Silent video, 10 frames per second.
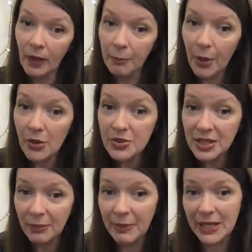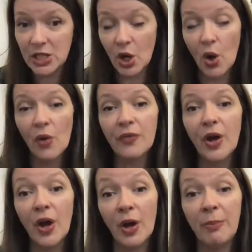posting a picture of
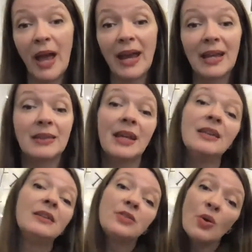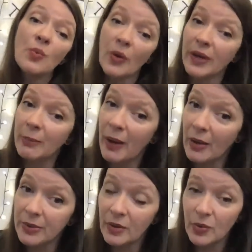her blanket, then don't worry
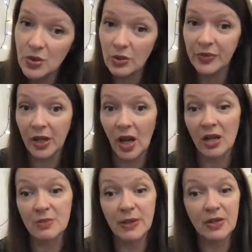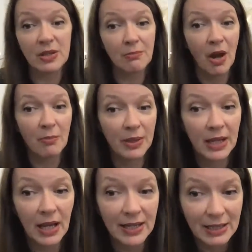about the order of the colors, because it might
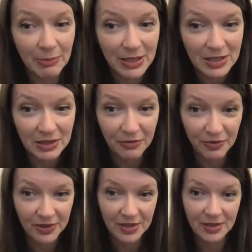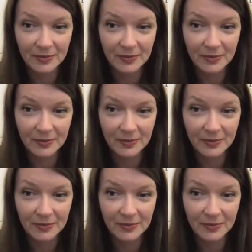be a little bit different.